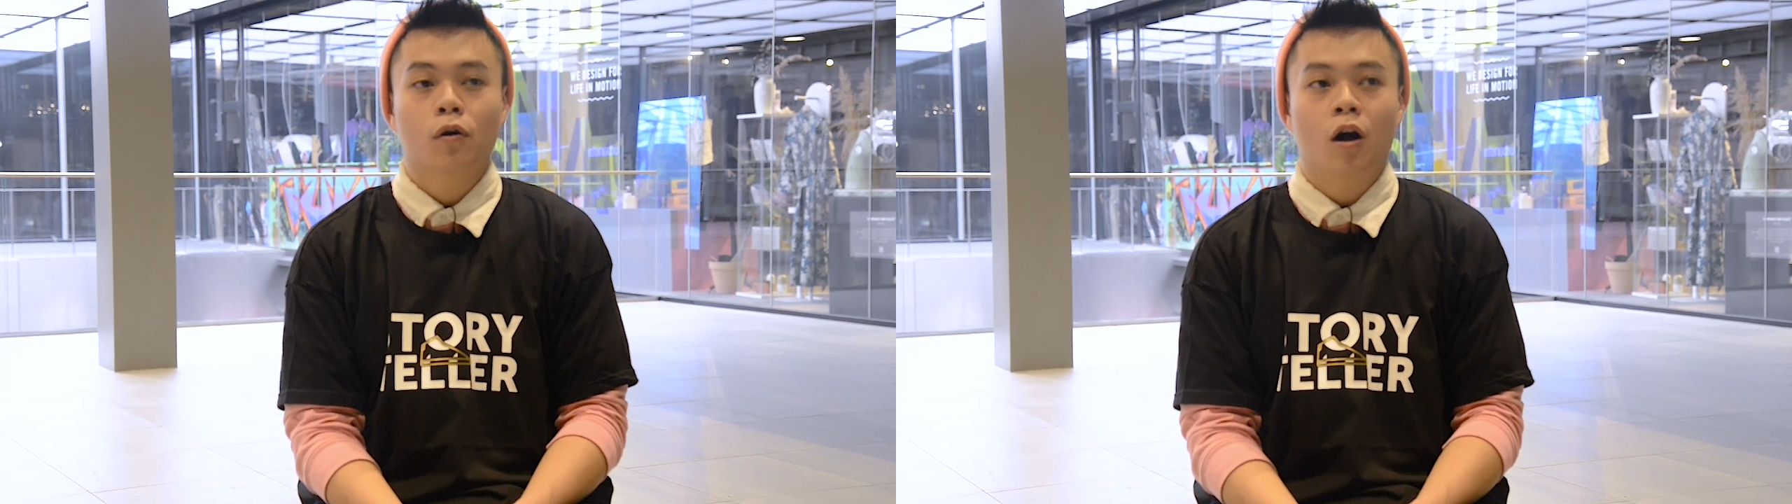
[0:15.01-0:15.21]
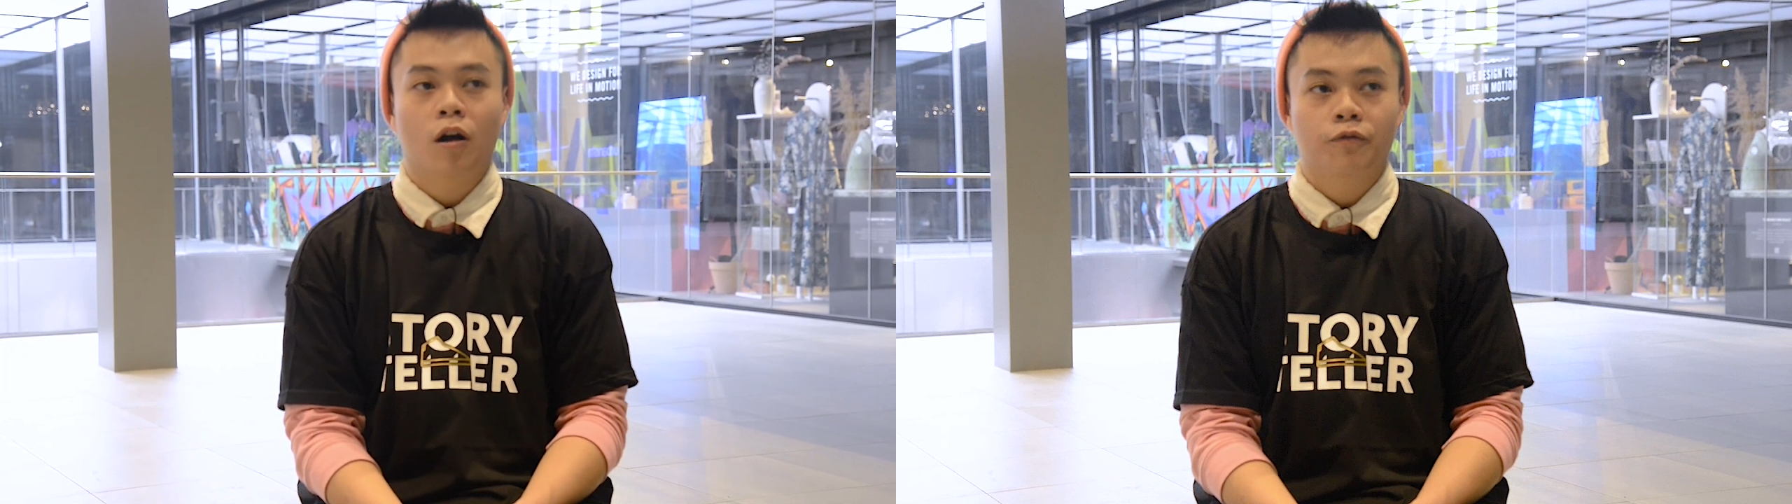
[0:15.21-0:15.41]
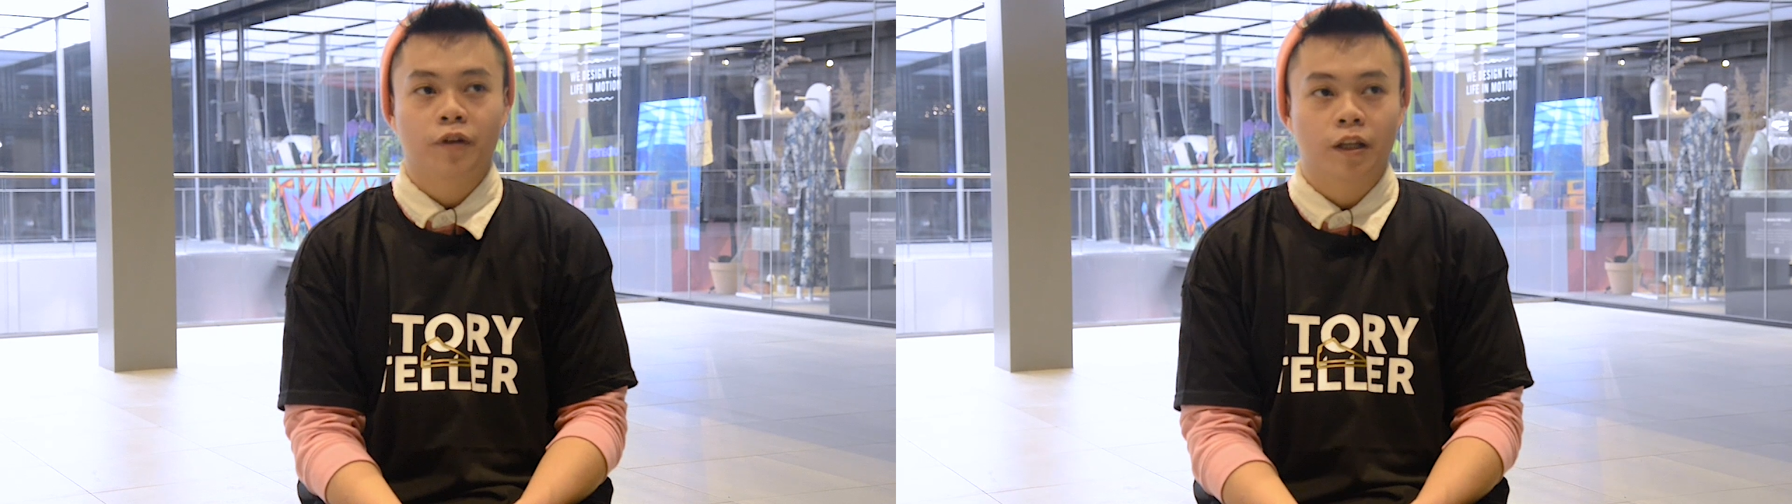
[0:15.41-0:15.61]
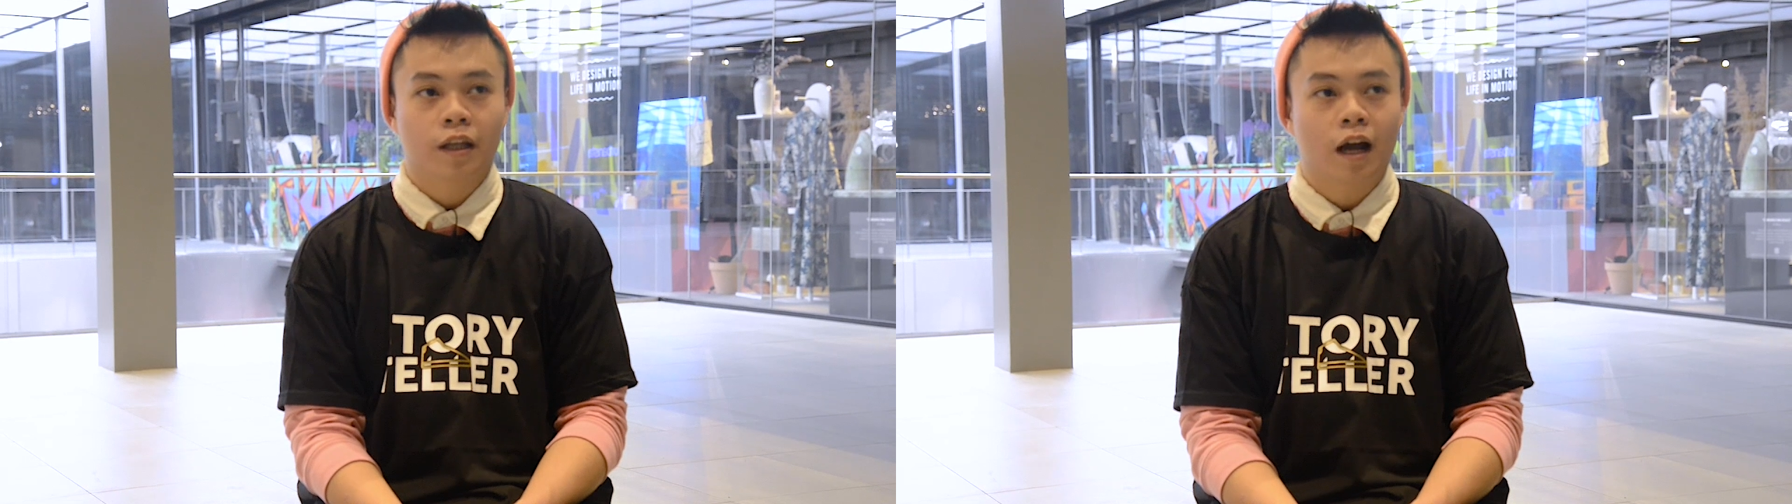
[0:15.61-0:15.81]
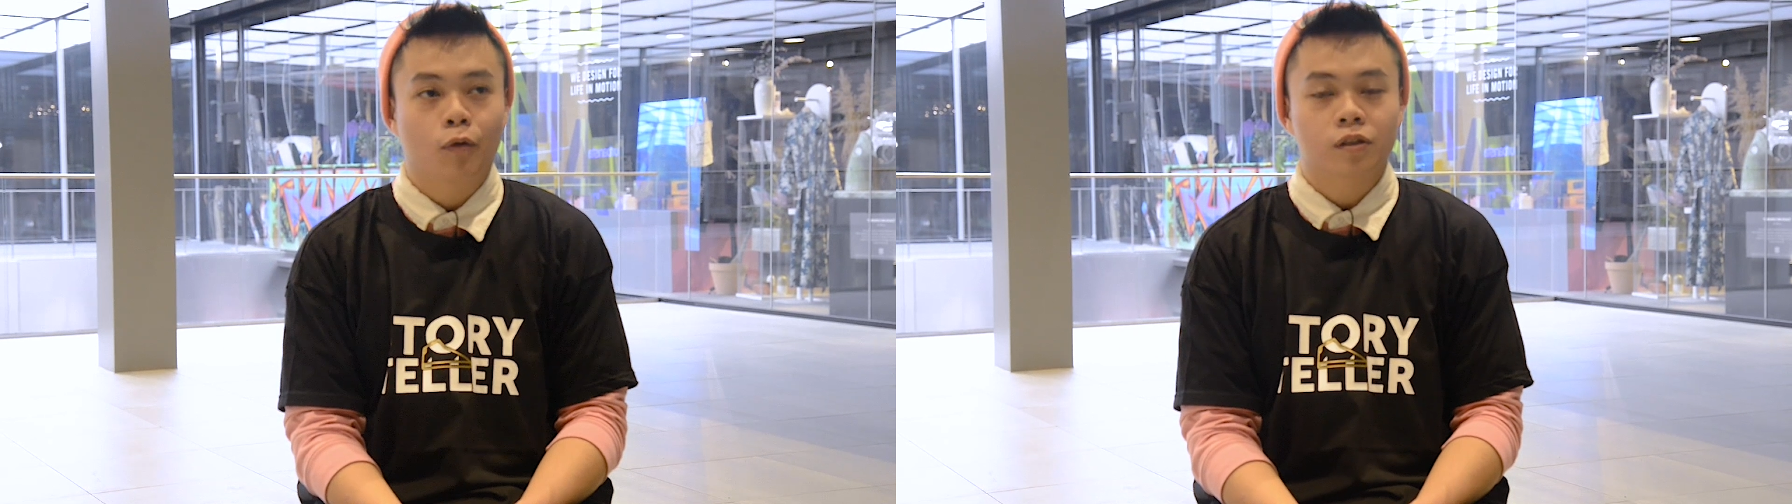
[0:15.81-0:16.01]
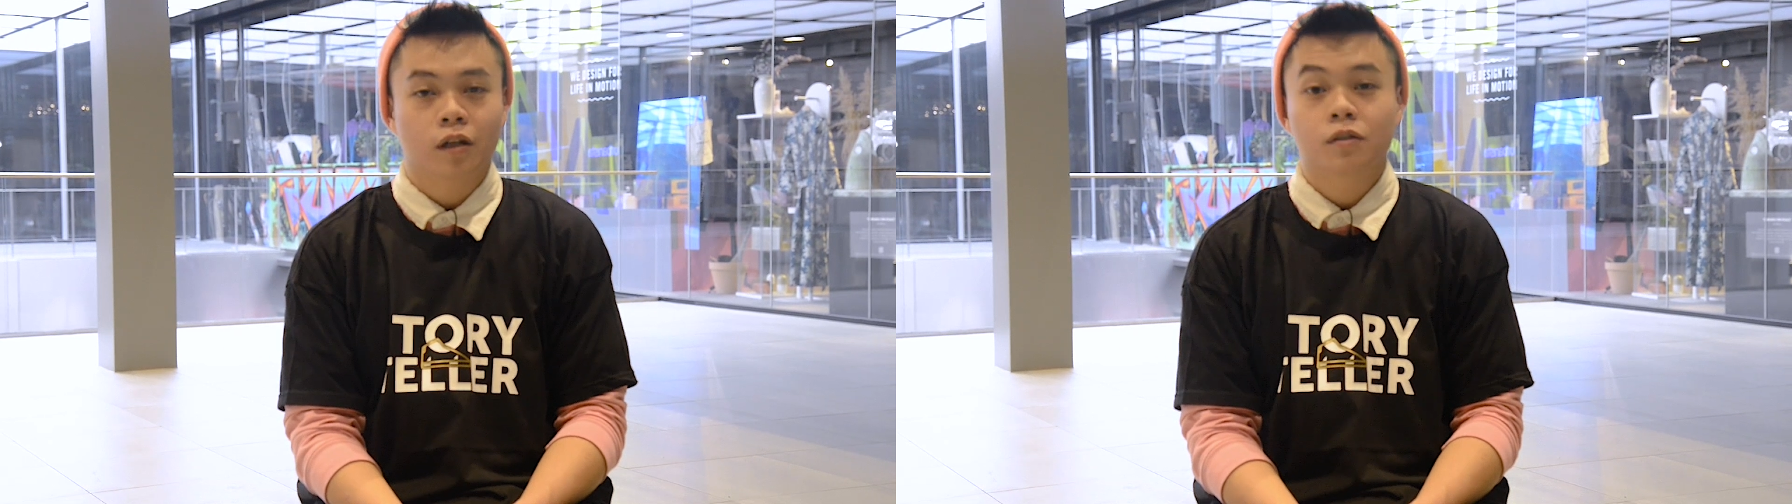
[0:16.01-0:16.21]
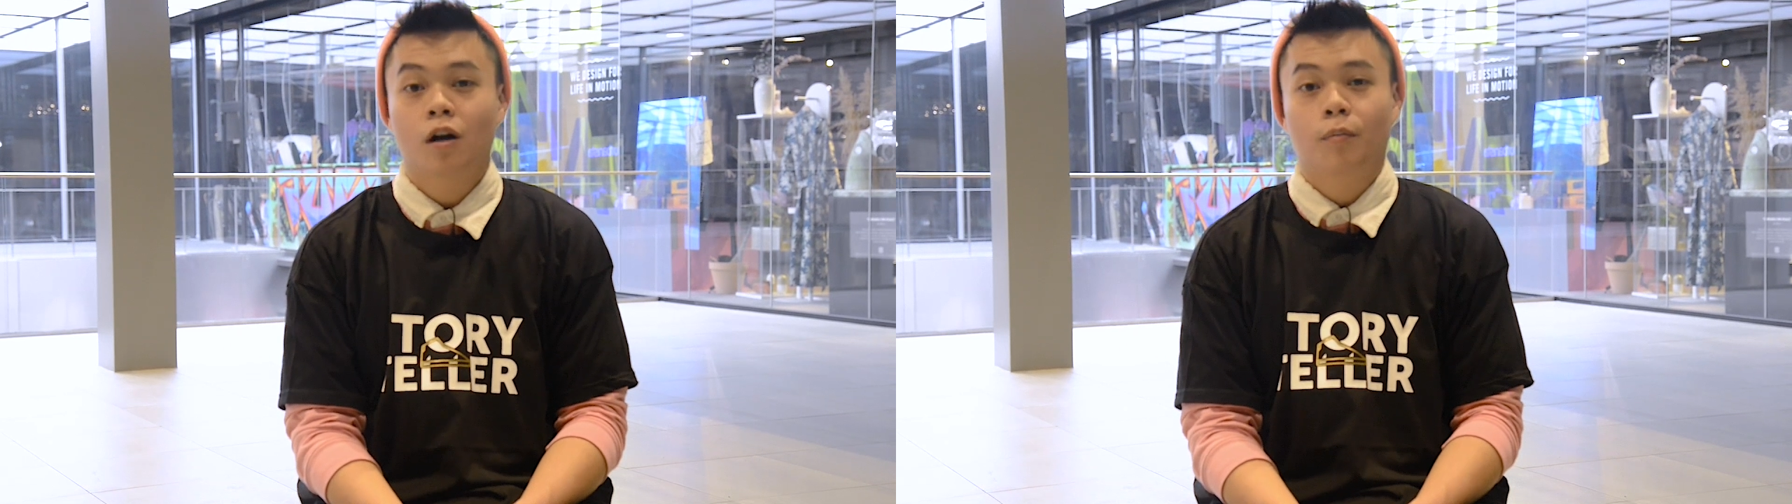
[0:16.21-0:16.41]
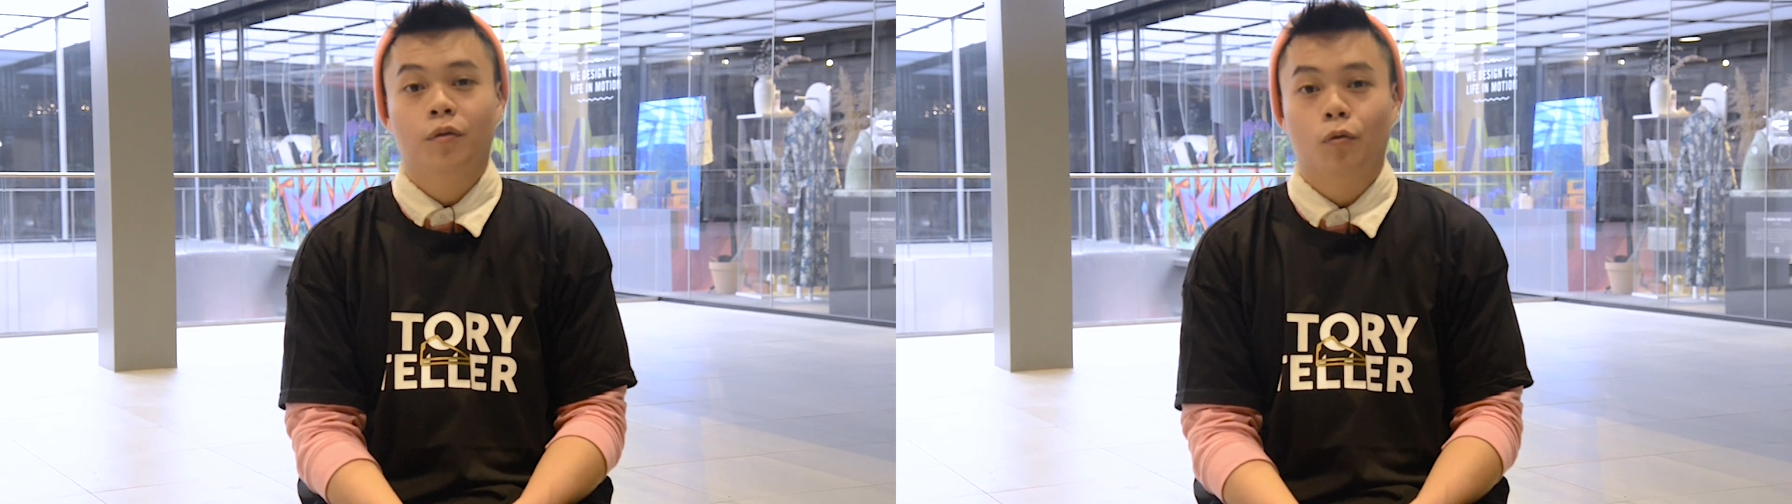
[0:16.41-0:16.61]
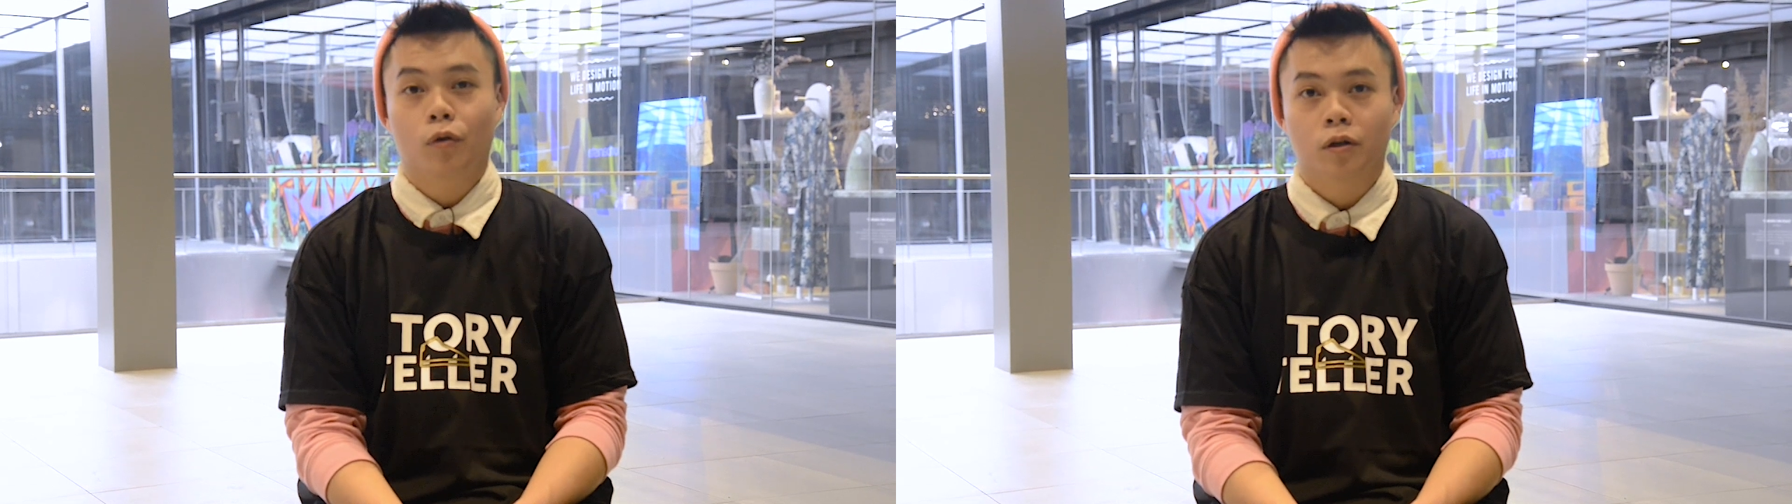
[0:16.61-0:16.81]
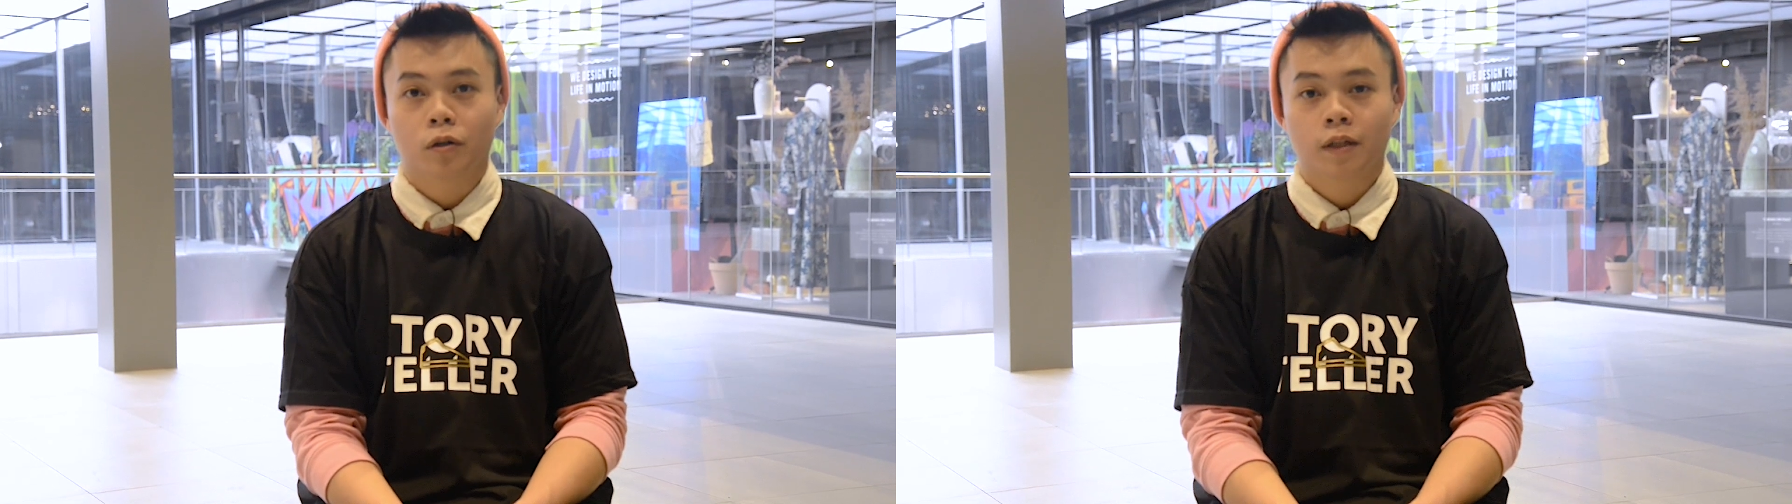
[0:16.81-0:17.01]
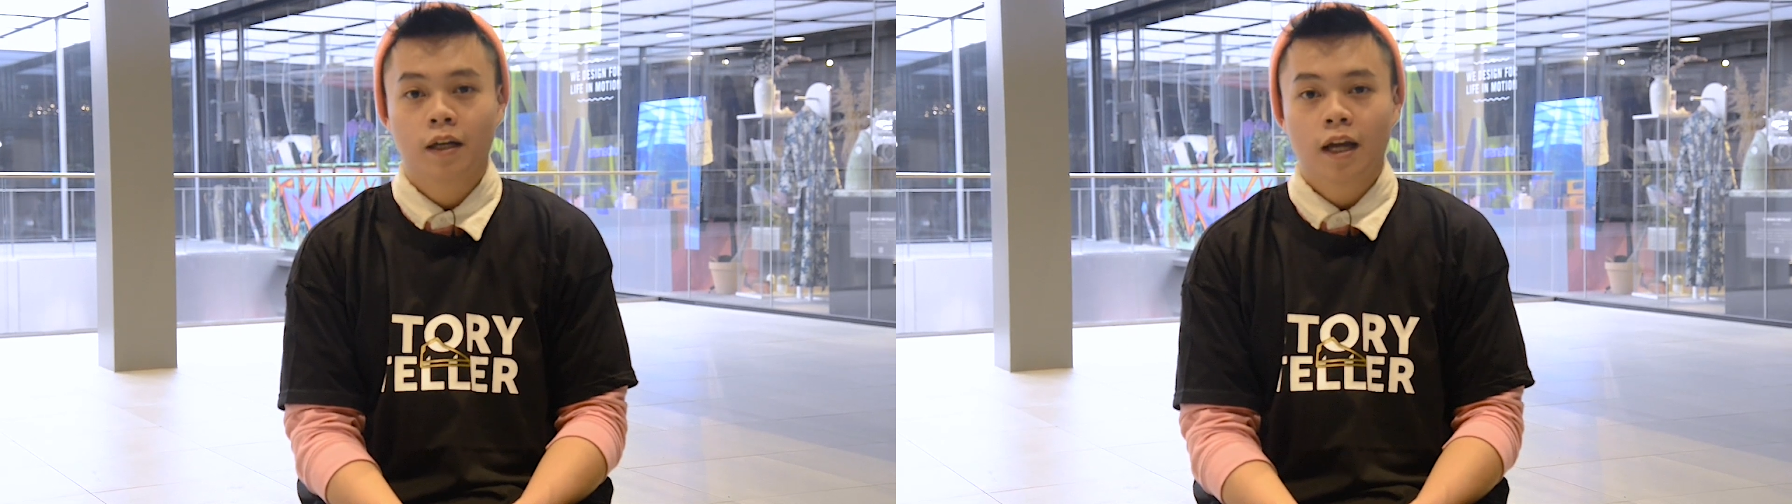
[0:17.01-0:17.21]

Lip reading: confident that I was on top of the world.